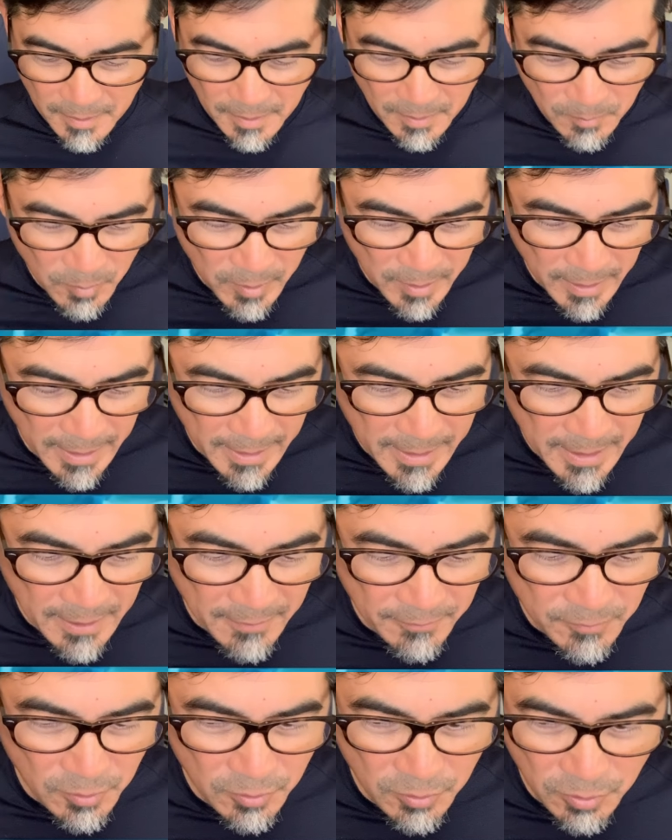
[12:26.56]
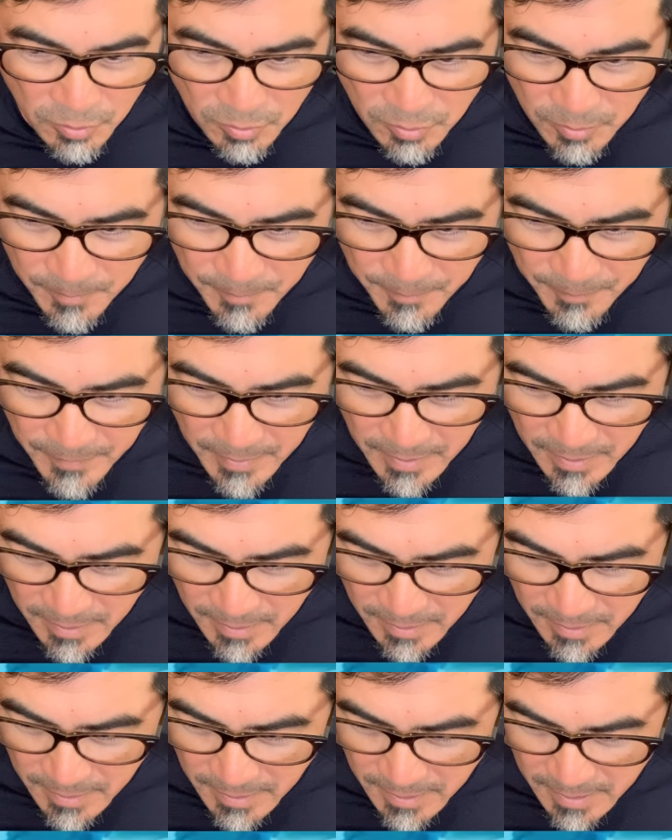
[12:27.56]
And what I have to do
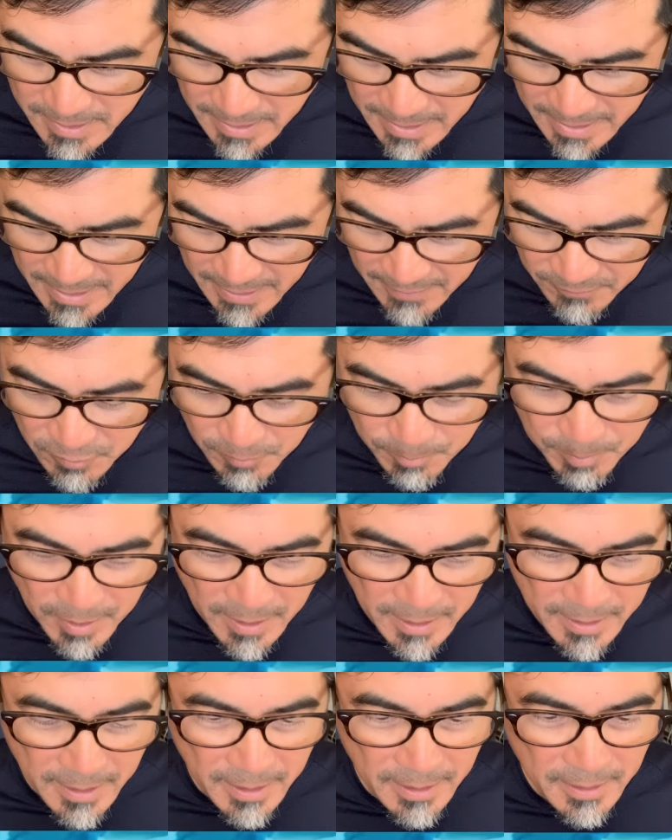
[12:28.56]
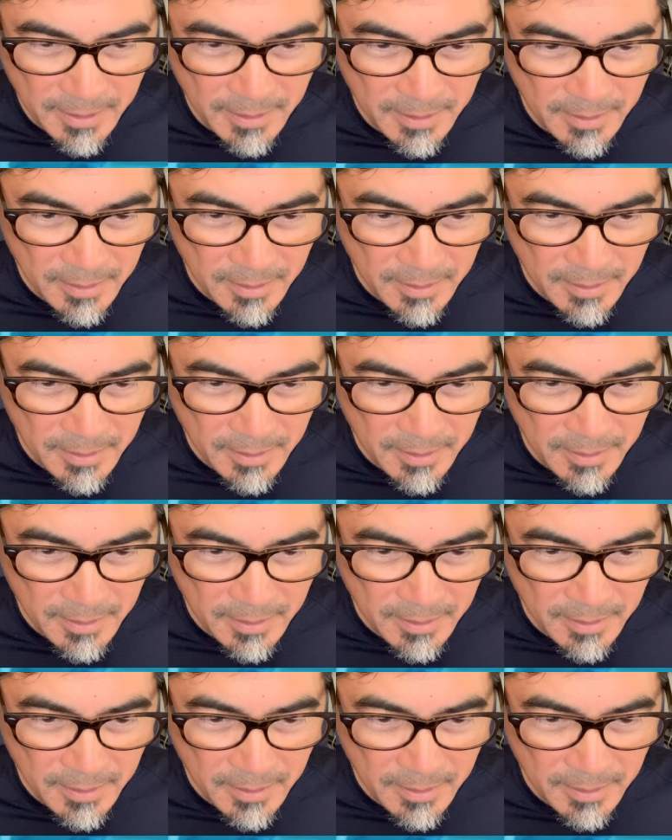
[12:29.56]
is I have to plug it